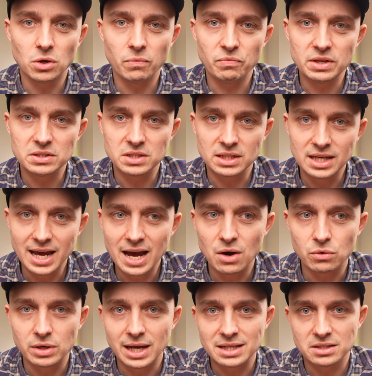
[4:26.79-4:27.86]
on this
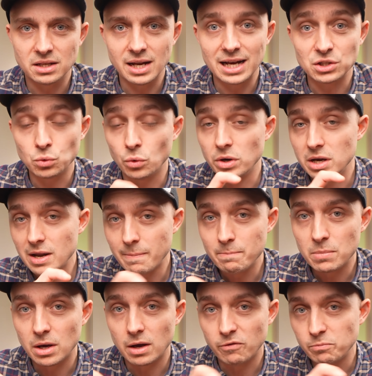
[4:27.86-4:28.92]
account as an actual
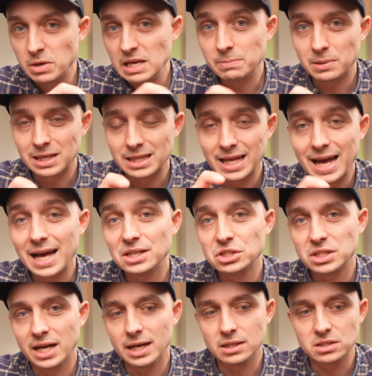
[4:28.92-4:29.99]
number of people in the
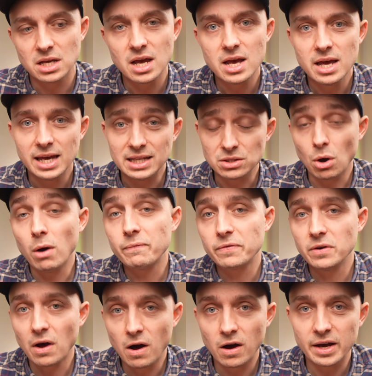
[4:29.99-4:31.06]
hashtags is
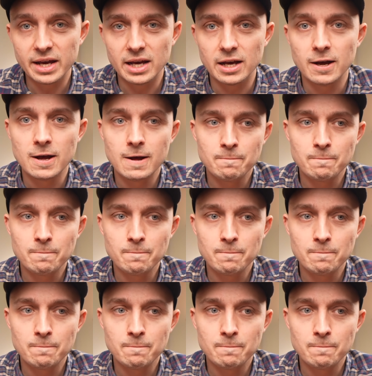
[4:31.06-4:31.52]
often higher